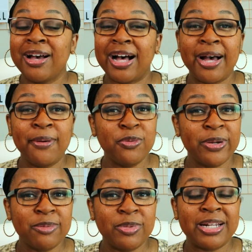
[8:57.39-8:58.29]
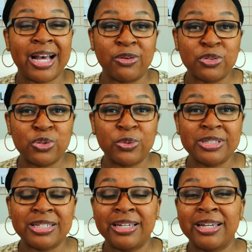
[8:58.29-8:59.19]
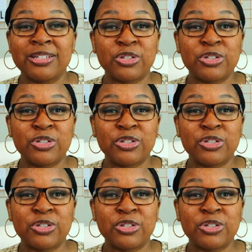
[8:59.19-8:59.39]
I would recommend outsourcing it